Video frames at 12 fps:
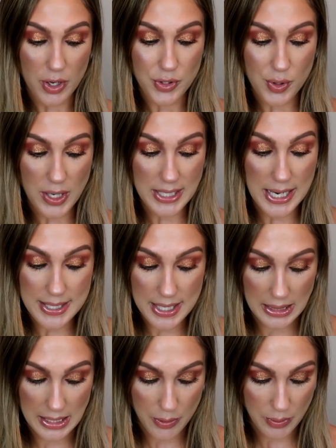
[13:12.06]
So a nice
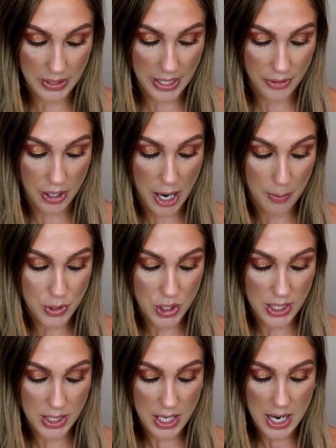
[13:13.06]
liquid liner
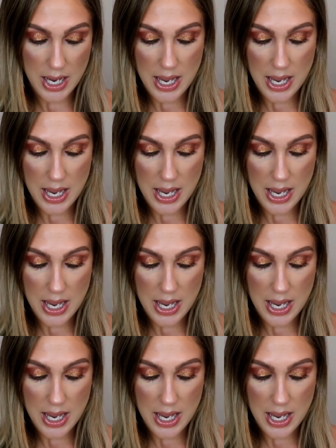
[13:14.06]
option.